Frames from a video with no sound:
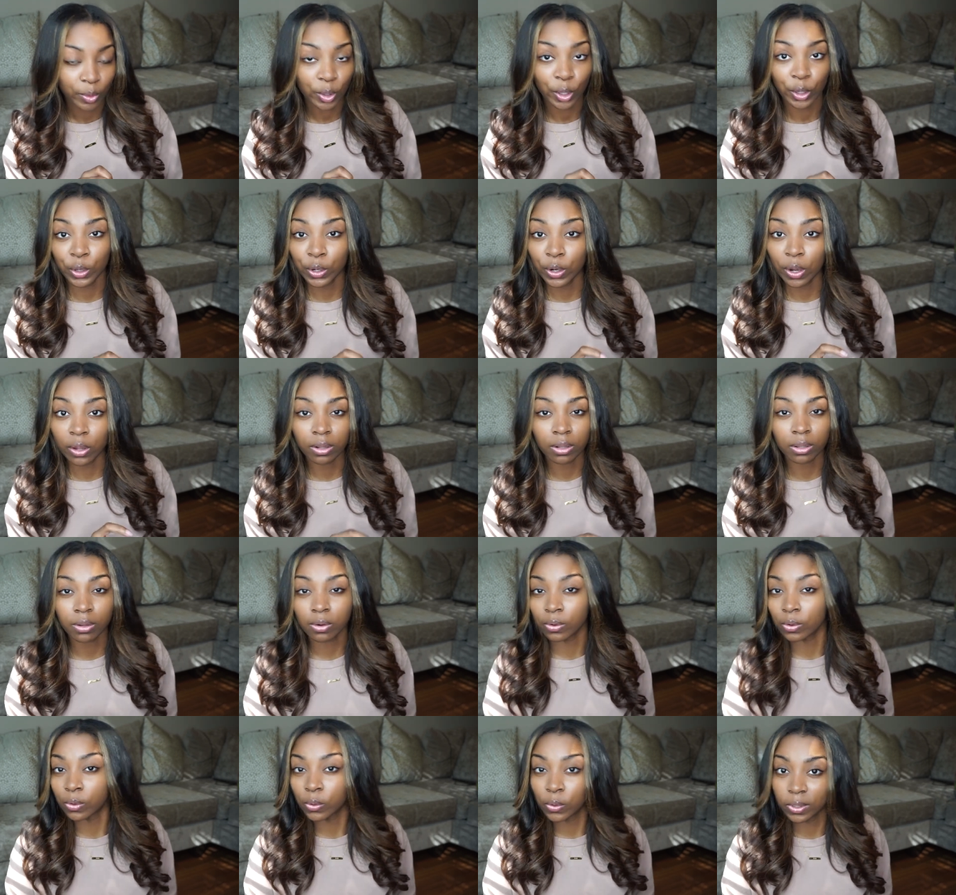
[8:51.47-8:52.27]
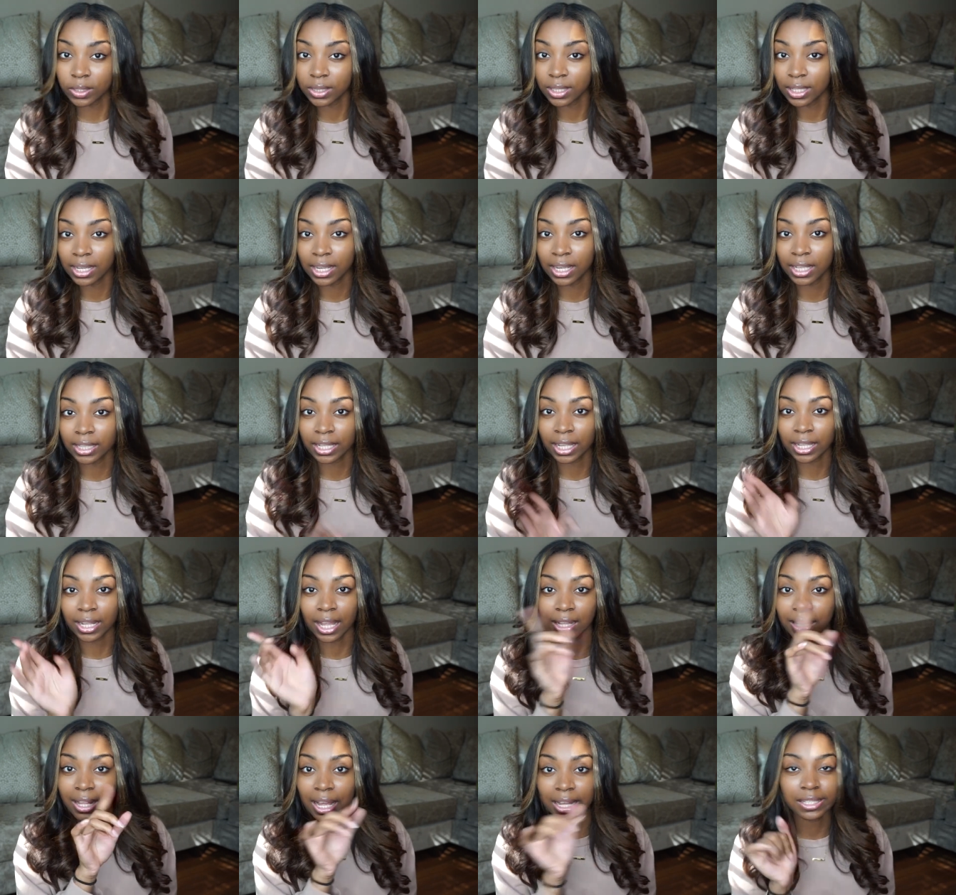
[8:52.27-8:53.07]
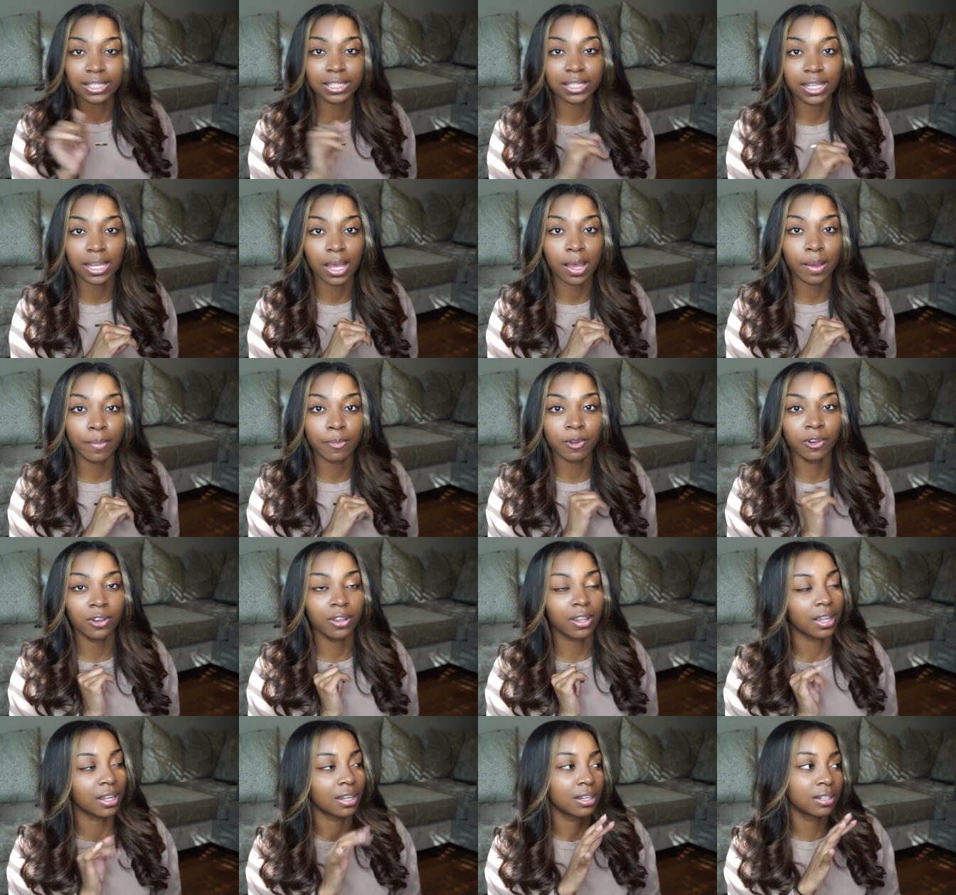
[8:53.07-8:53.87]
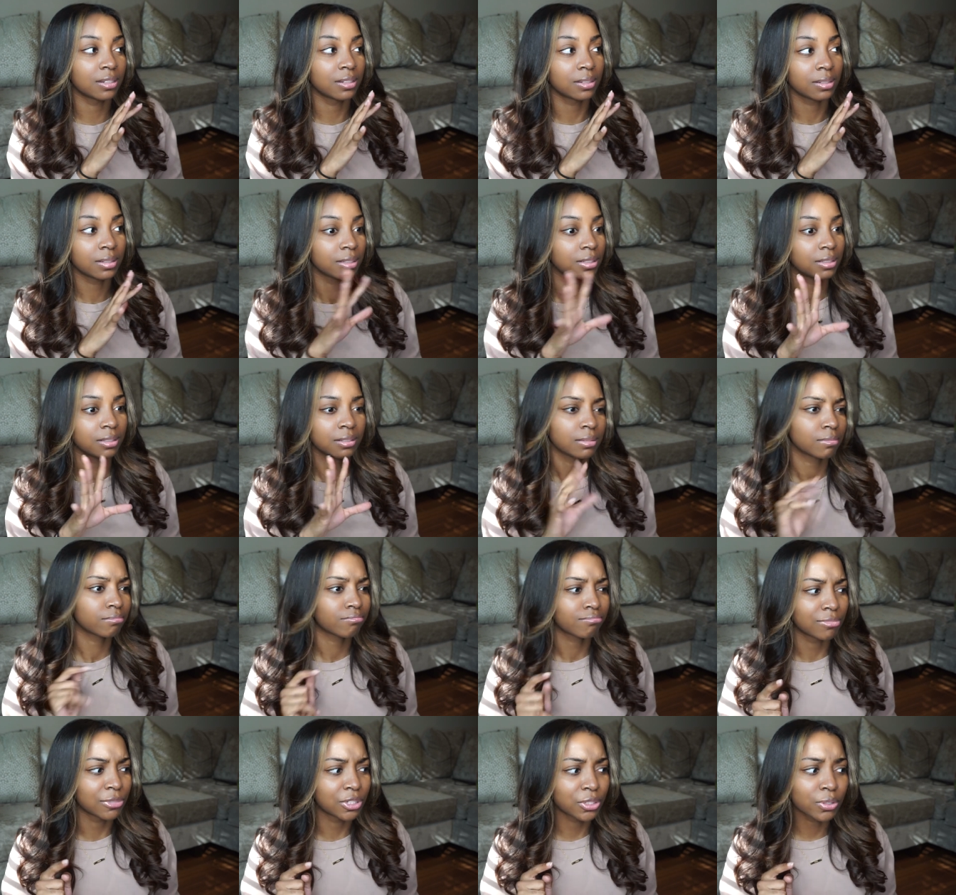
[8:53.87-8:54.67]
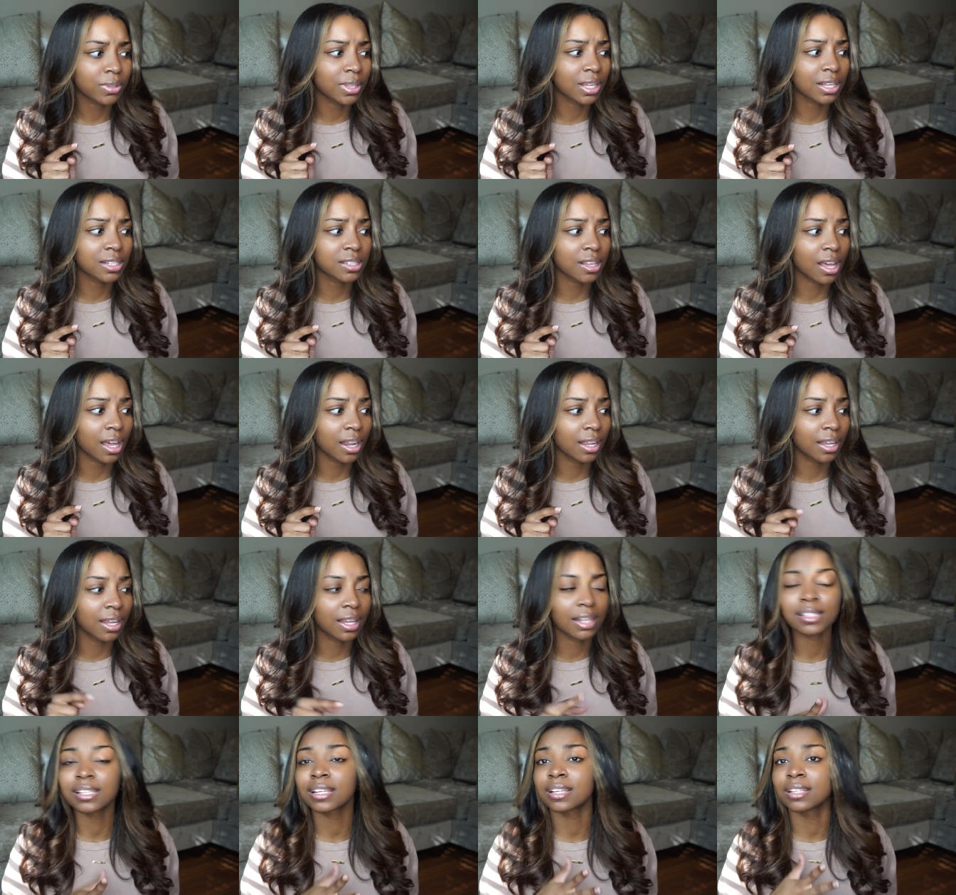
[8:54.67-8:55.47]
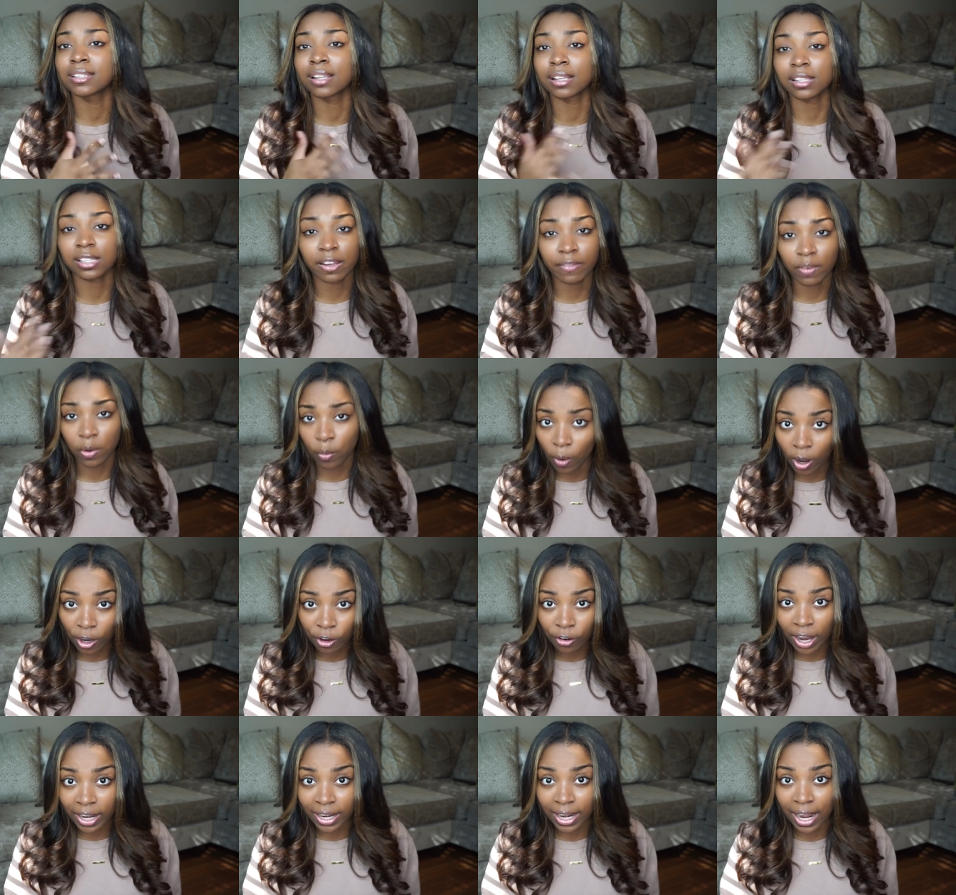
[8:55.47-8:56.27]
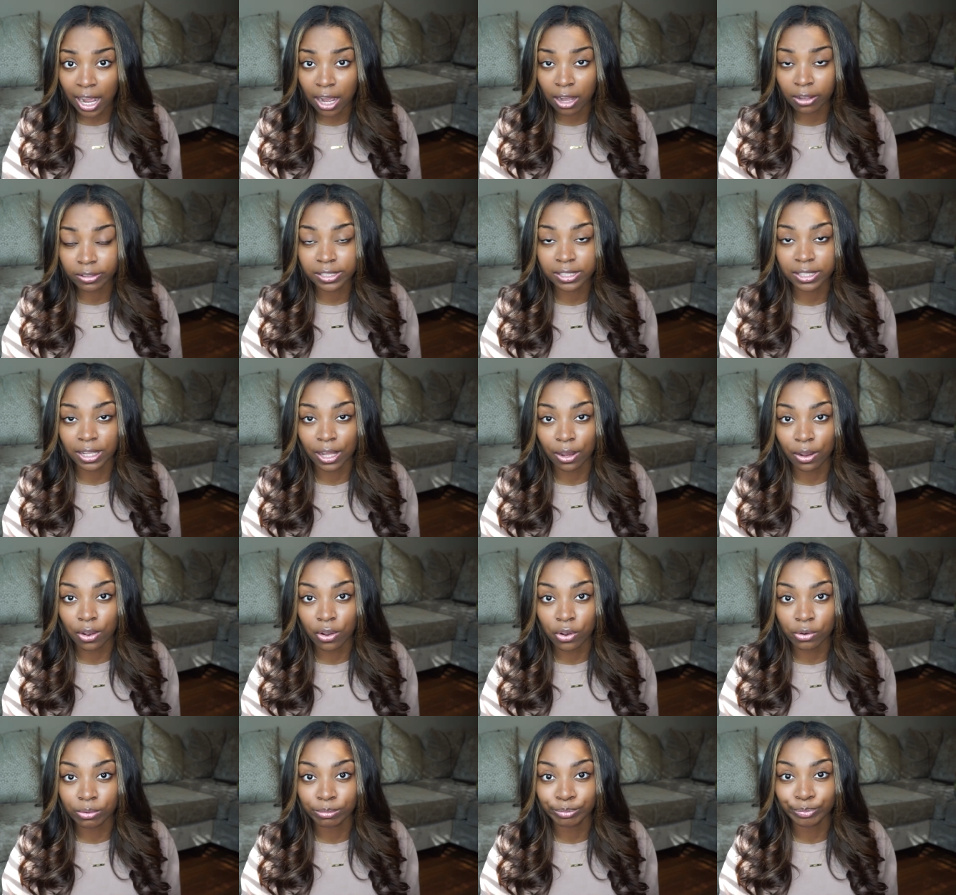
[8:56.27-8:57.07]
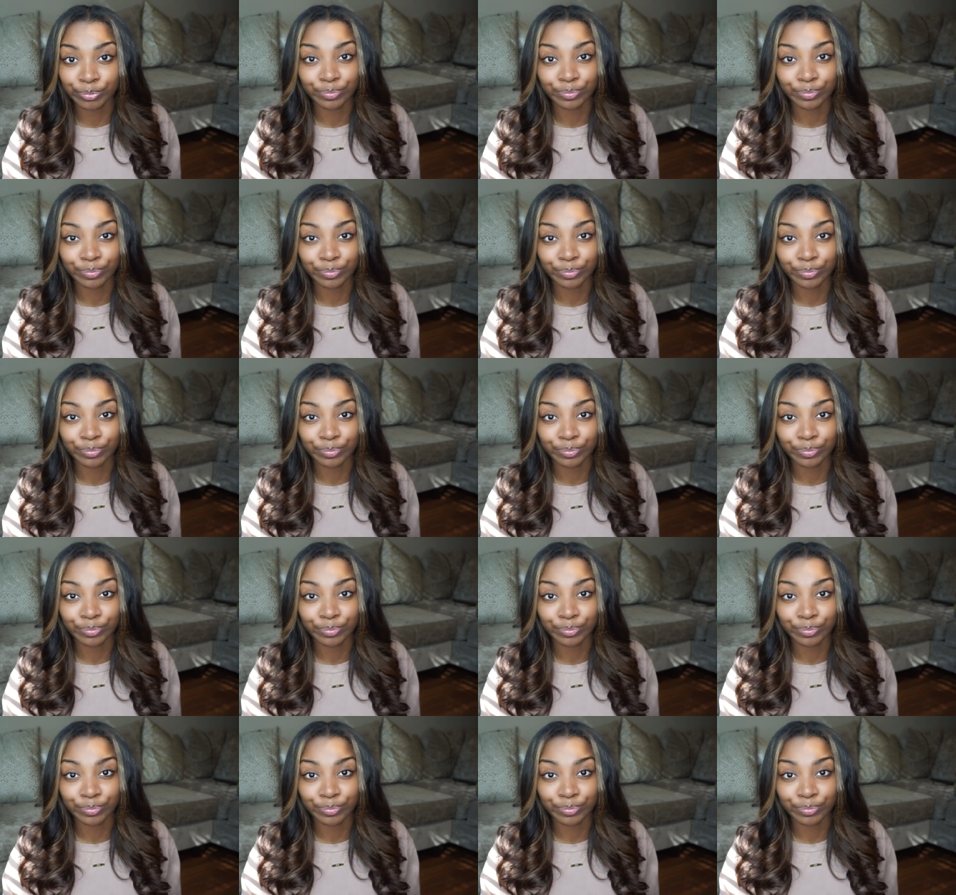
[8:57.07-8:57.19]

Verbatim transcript: you know, the little cool thing that like lights up and you can do things on it. Doesn't even work right now, so